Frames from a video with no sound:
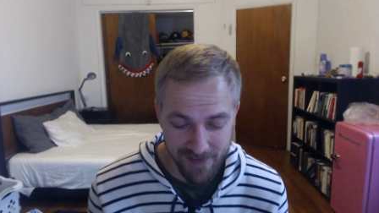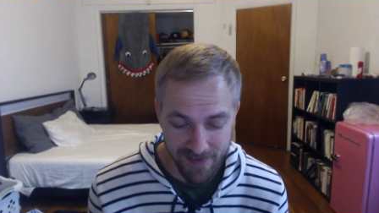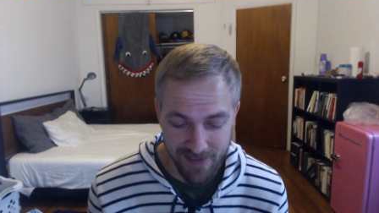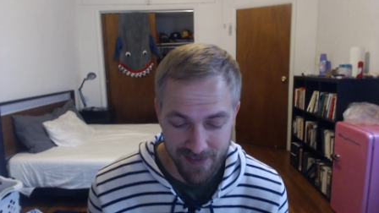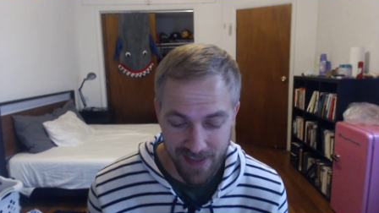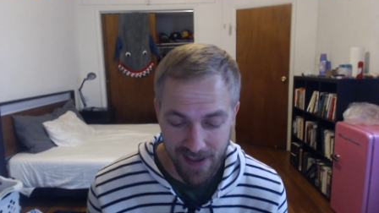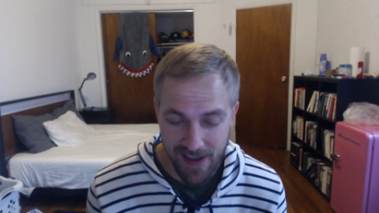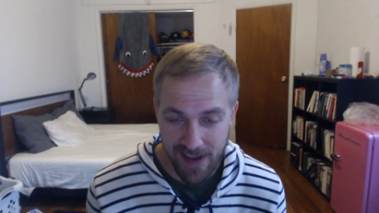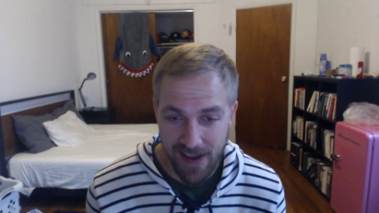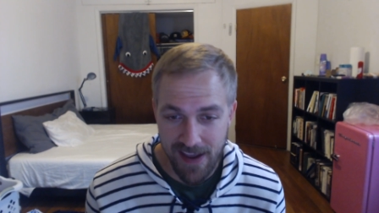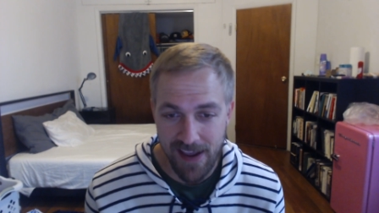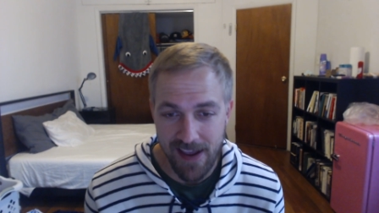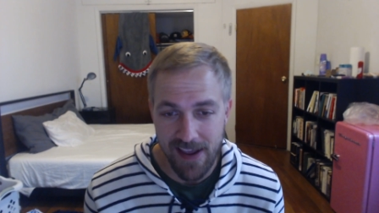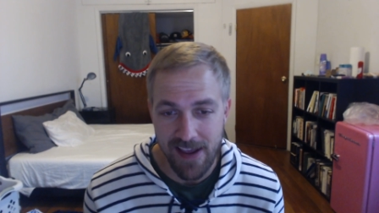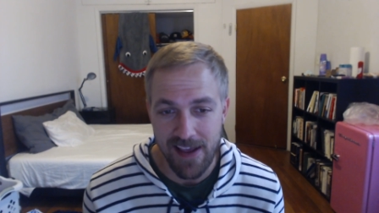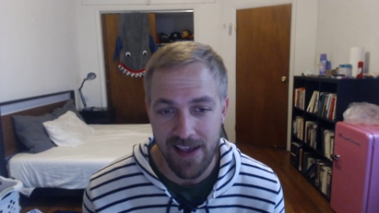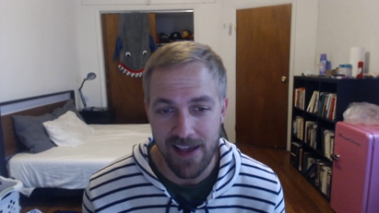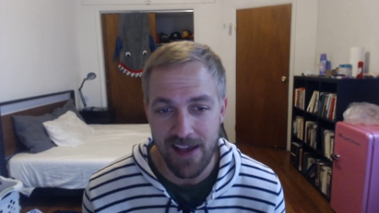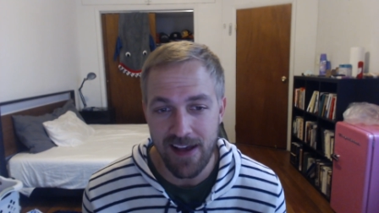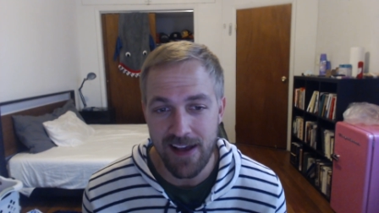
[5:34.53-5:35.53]

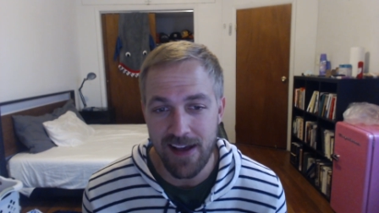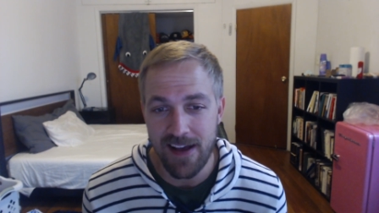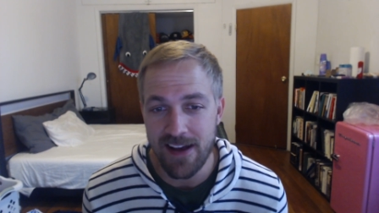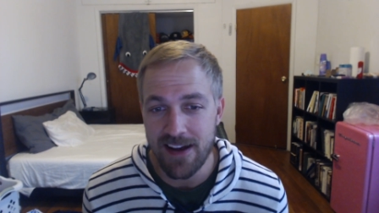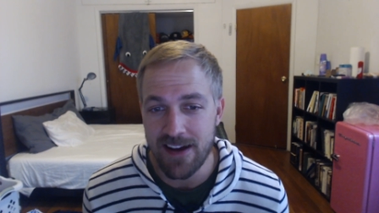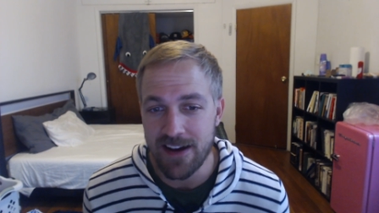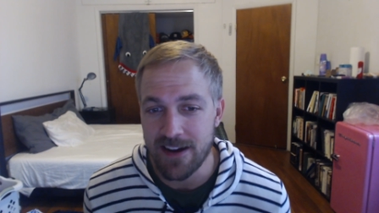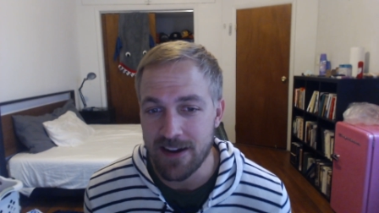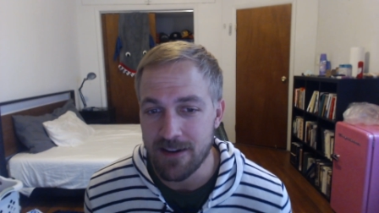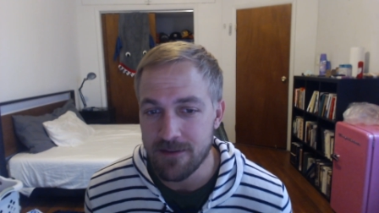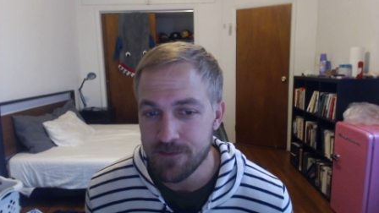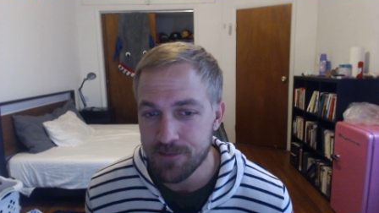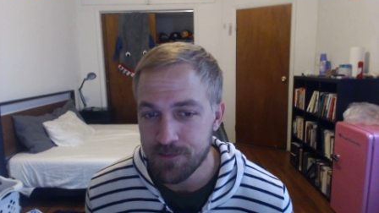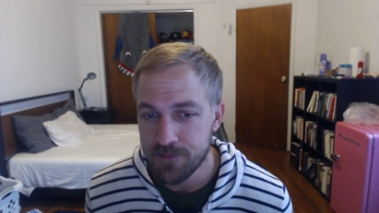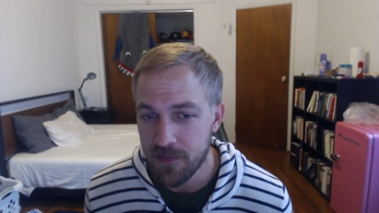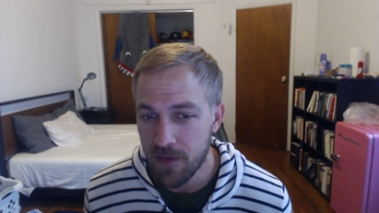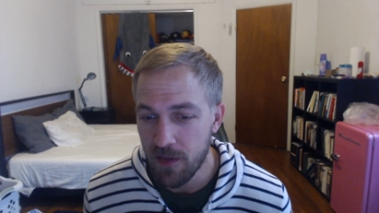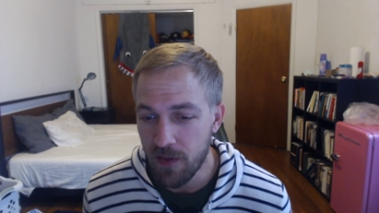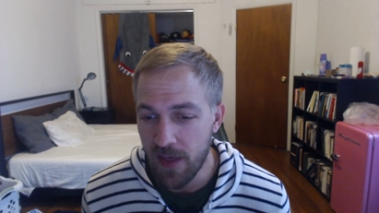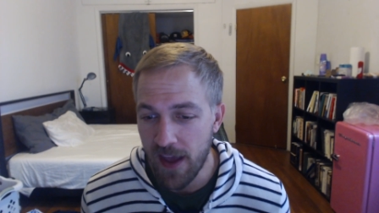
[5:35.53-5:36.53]
They
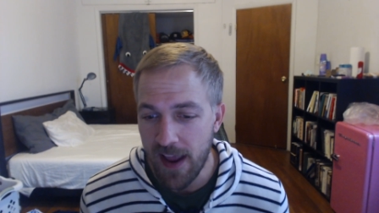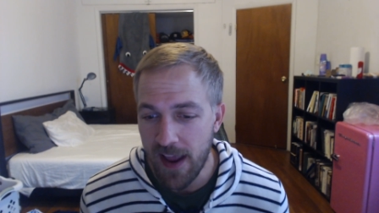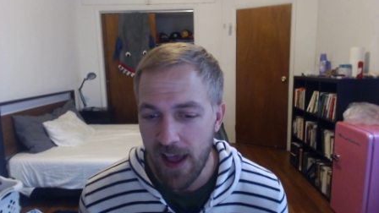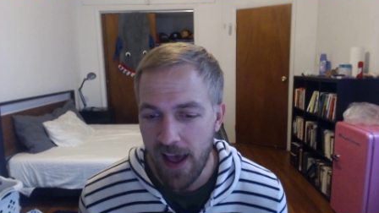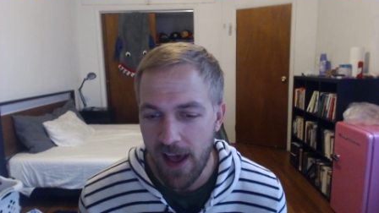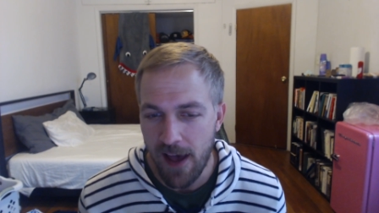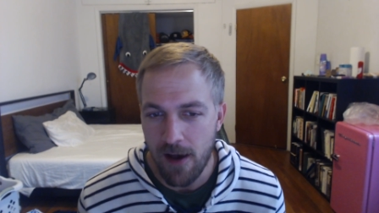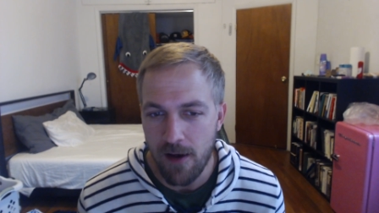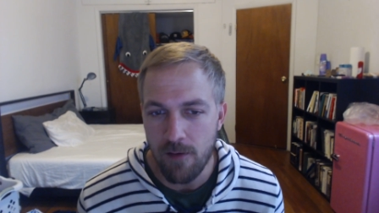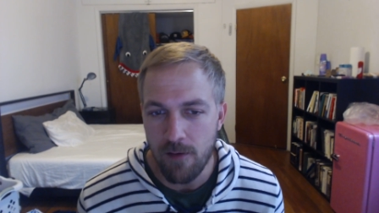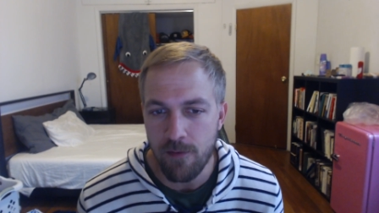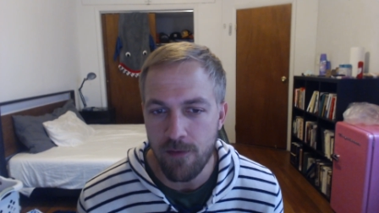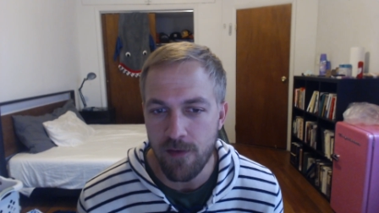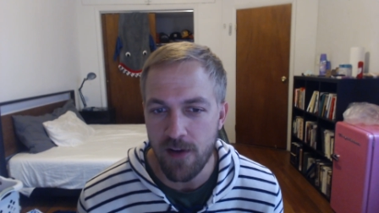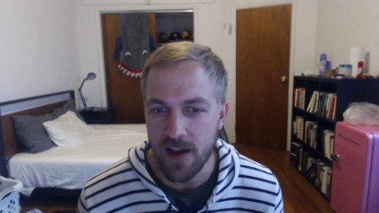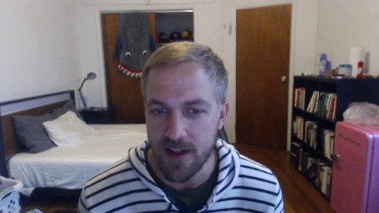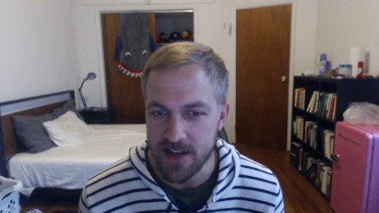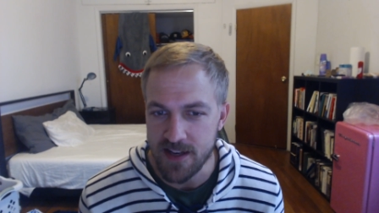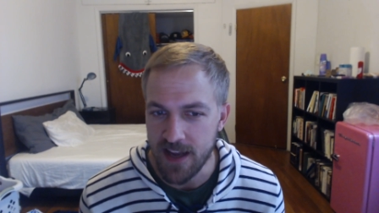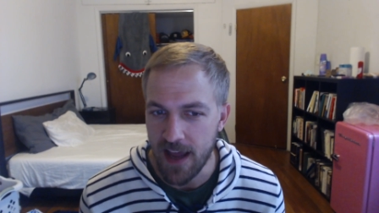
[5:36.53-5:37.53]
have
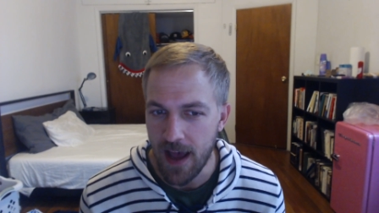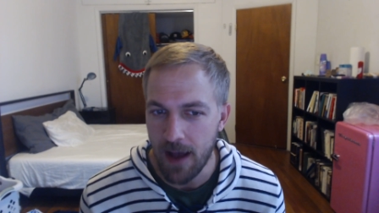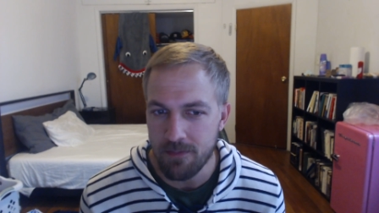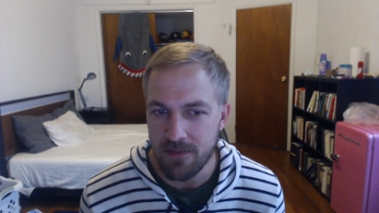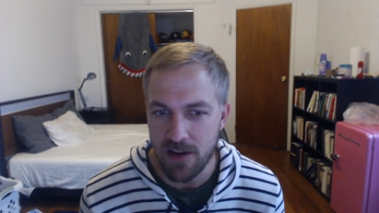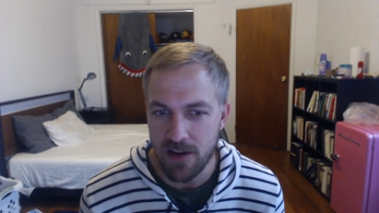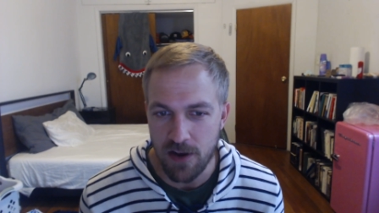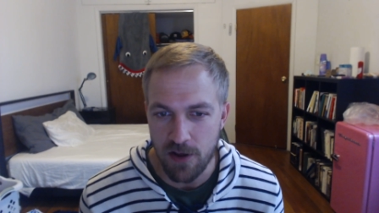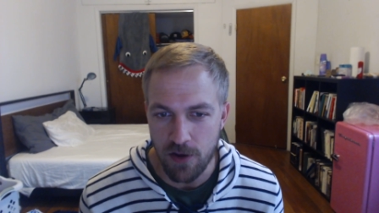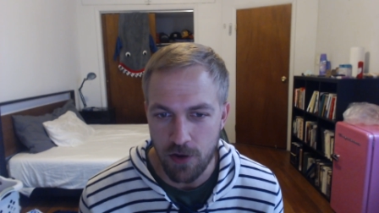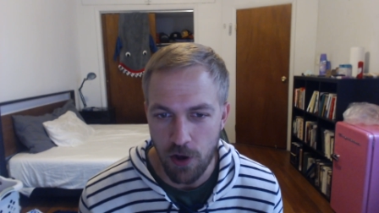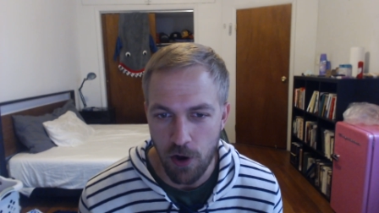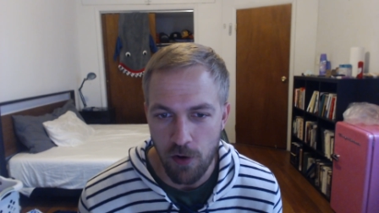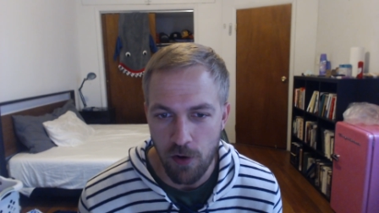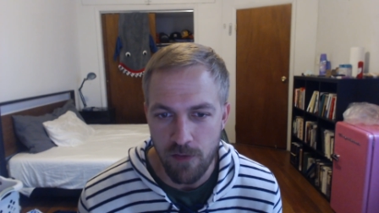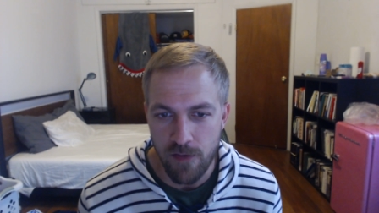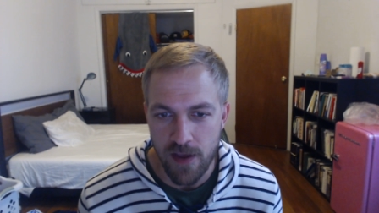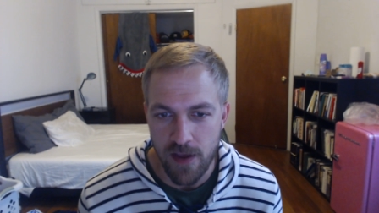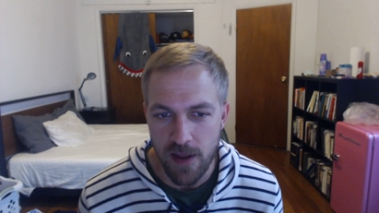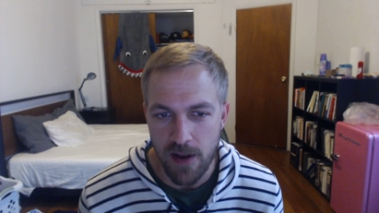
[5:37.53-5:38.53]
adapted to
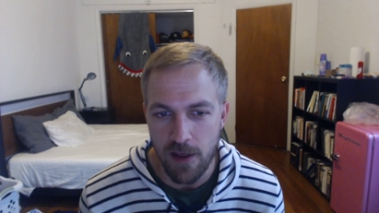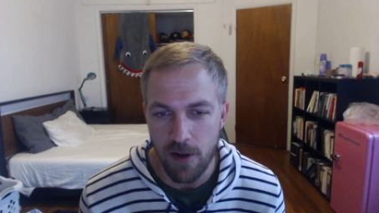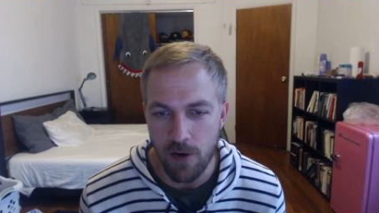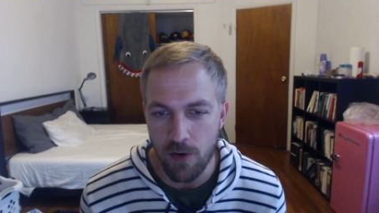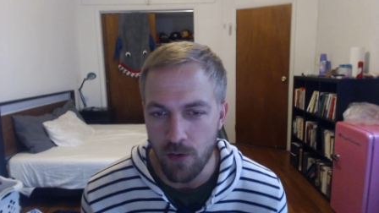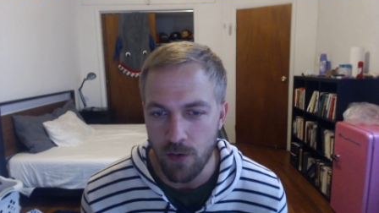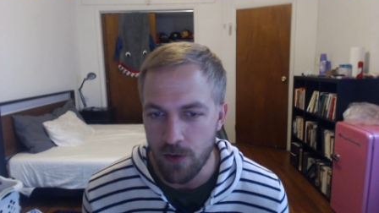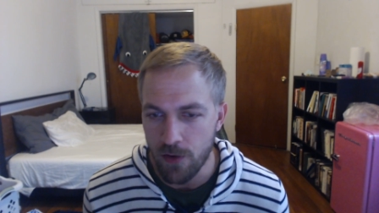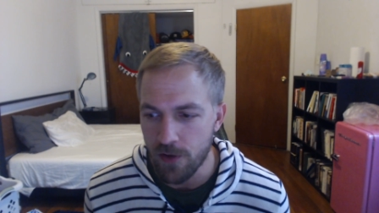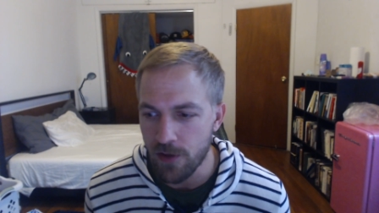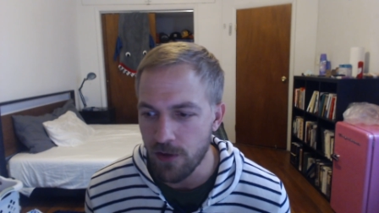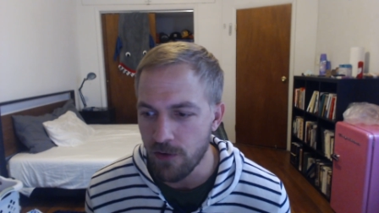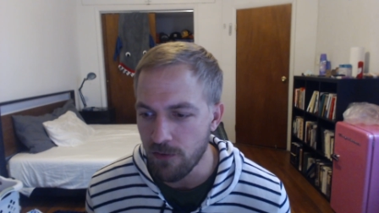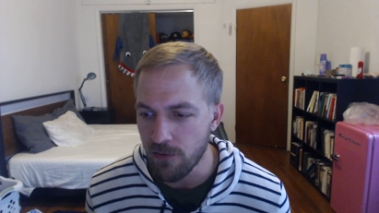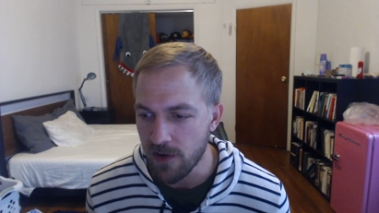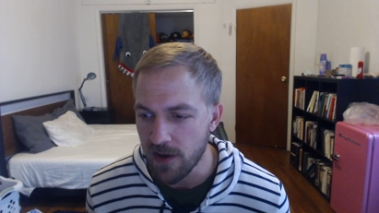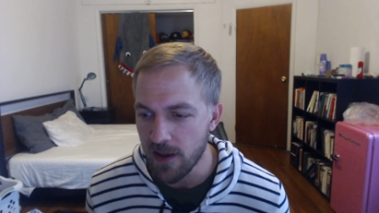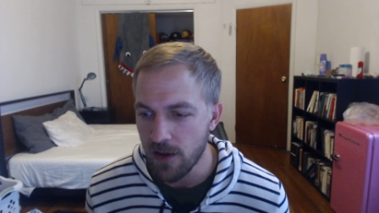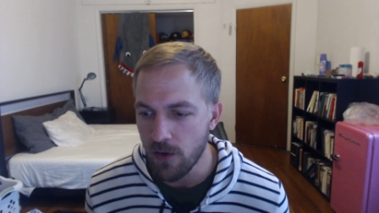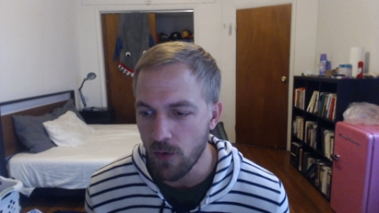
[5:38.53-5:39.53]
COVID in a really
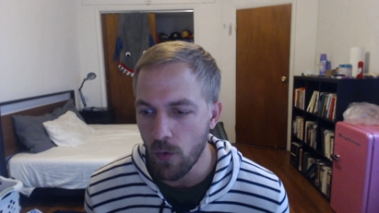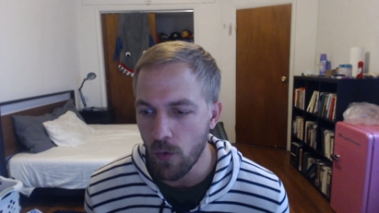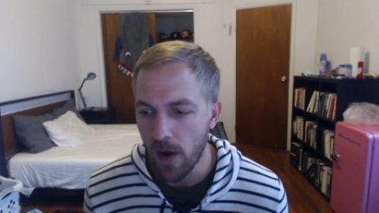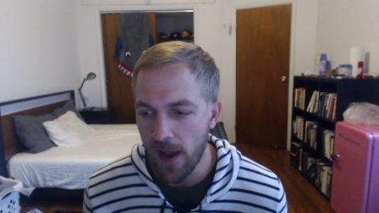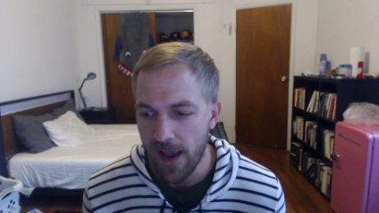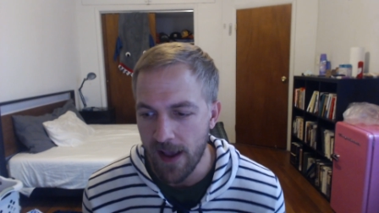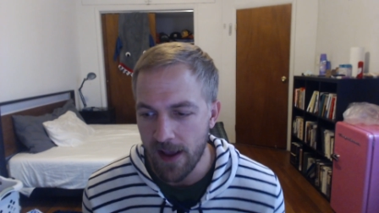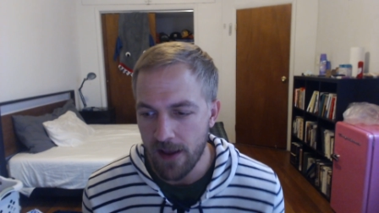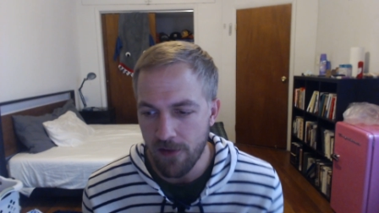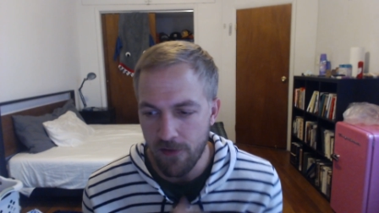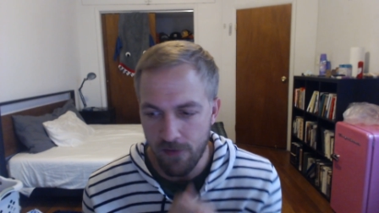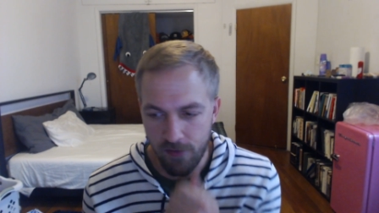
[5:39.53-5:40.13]
unique way.